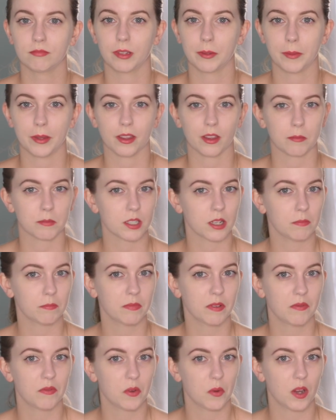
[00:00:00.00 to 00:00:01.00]
Give me a thumbs
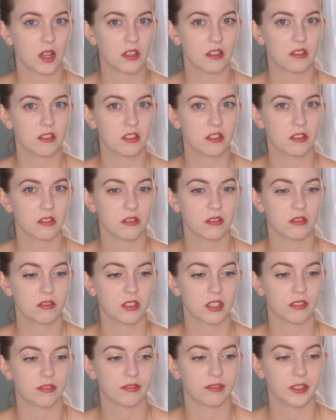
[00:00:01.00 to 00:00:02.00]
up if you want to,
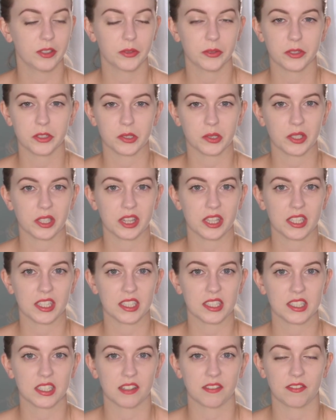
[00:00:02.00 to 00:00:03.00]
if you enjoyed
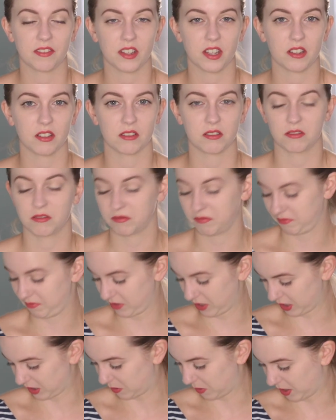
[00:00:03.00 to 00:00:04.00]
this, if you
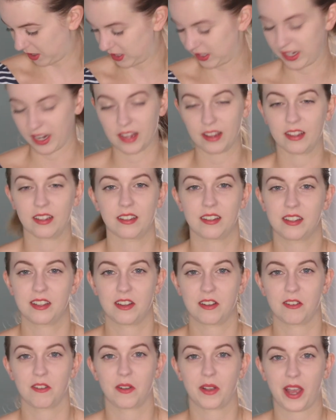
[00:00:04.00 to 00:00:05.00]
just want to say that
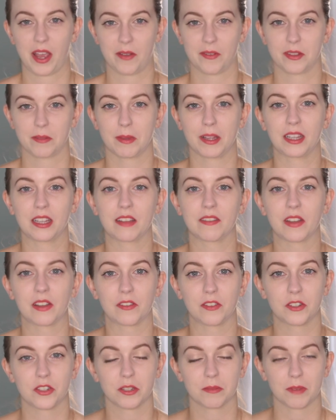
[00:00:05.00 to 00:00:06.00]
you're okay with me leaving
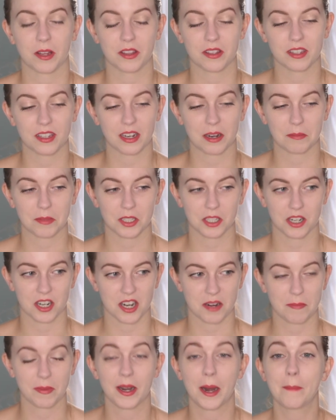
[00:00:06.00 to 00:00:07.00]
for 2 months, and I'm
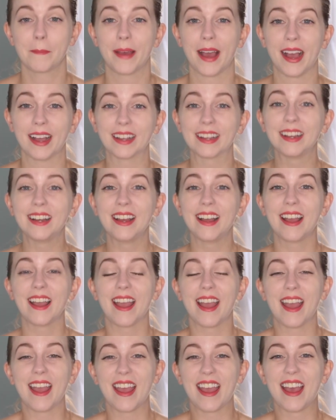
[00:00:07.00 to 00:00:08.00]
sorry, but I'm back.
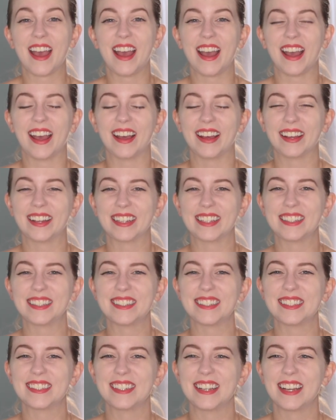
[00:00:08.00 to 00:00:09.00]

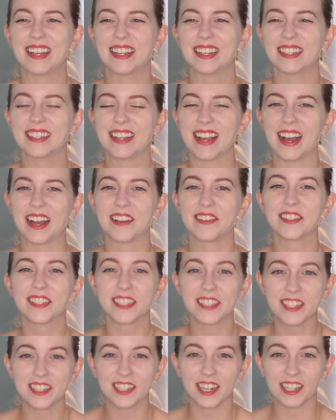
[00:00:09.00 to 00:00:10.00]
And yeah, it was
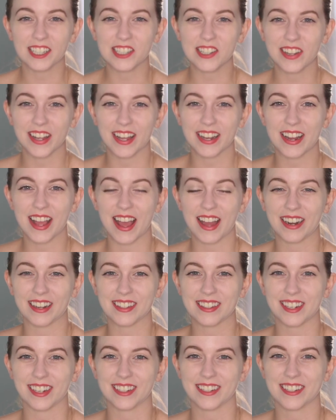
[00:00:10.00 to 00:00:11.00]
good to talk to you again, and
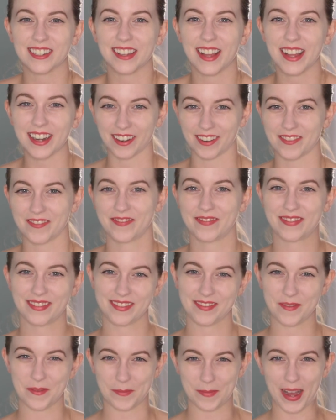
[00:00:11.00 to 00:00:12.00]
I'll talk to you later.
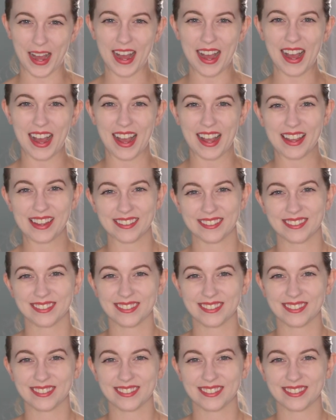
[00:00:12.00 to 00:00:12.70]
Bye!